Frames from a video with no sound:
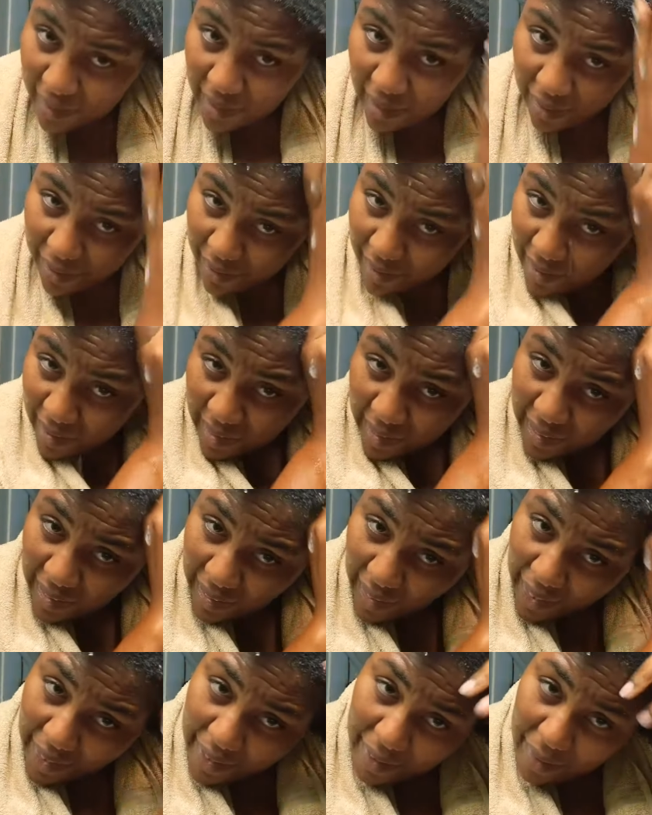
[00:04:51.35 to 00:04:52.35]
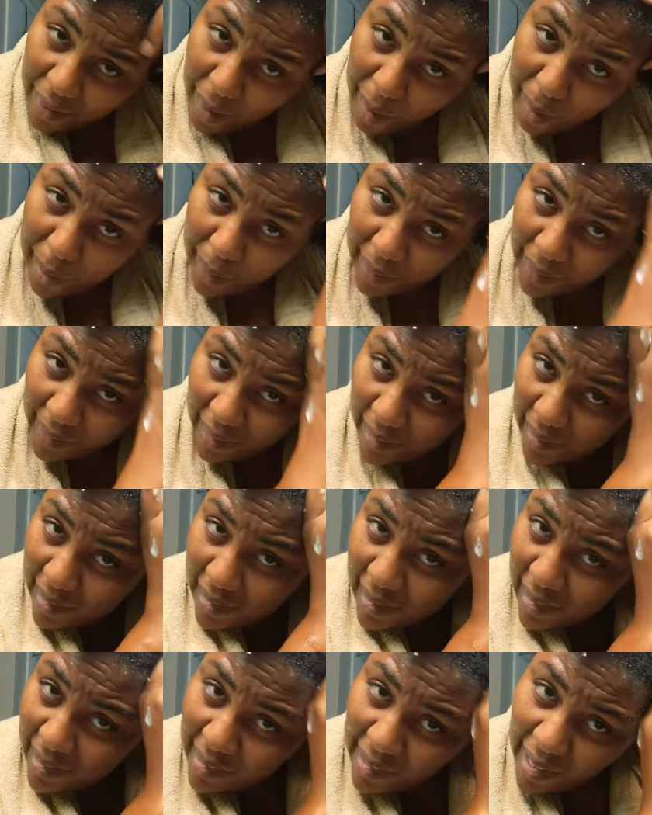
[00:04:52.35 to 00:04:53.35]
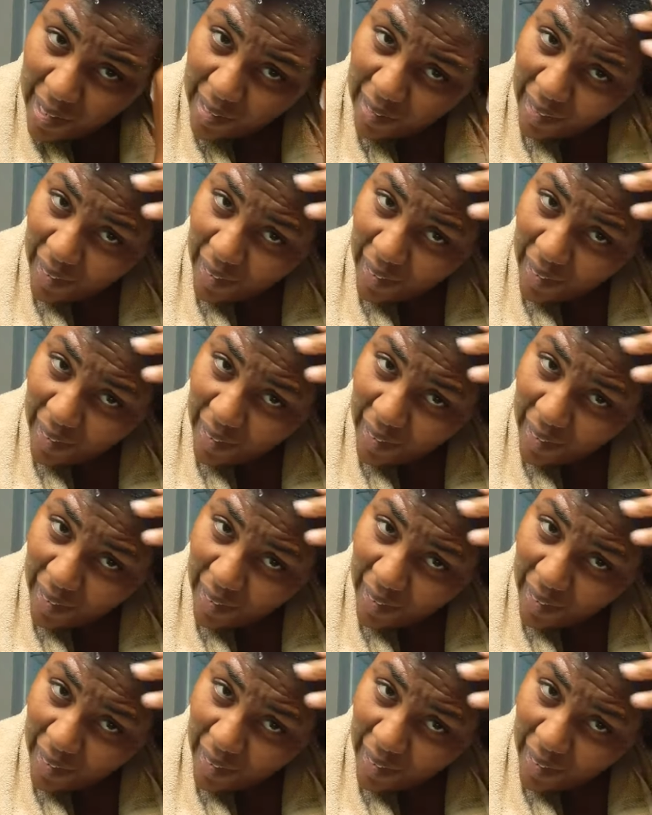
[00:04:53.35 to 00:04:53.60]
stuff did lather out because I